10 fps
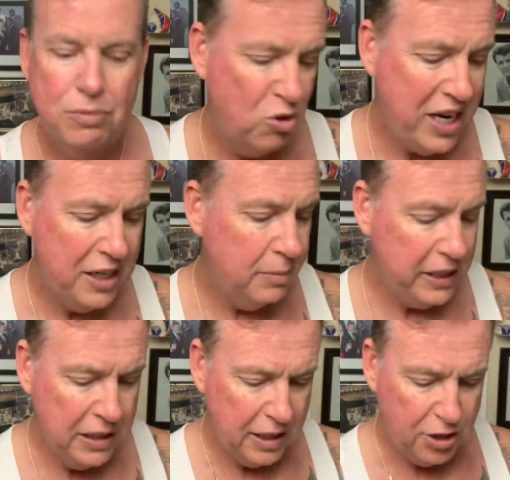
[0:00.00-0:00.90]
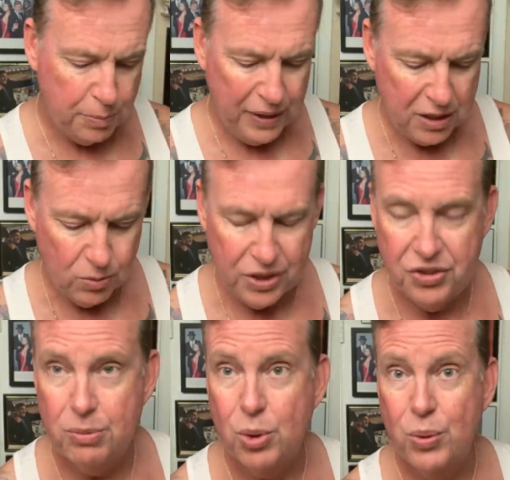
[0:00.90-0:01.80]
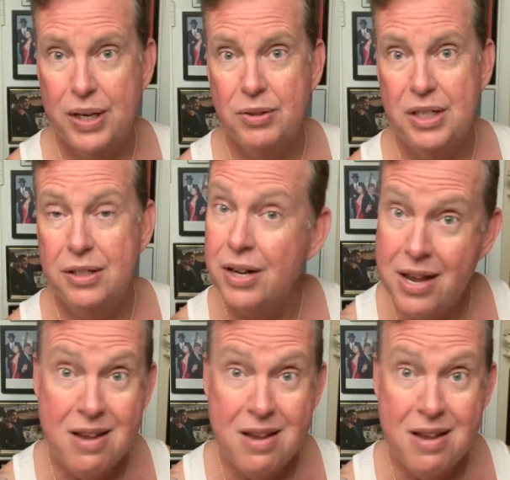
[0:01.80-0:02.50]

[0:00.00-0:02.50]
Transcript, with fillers: randomly, I just picked the ones that were around here.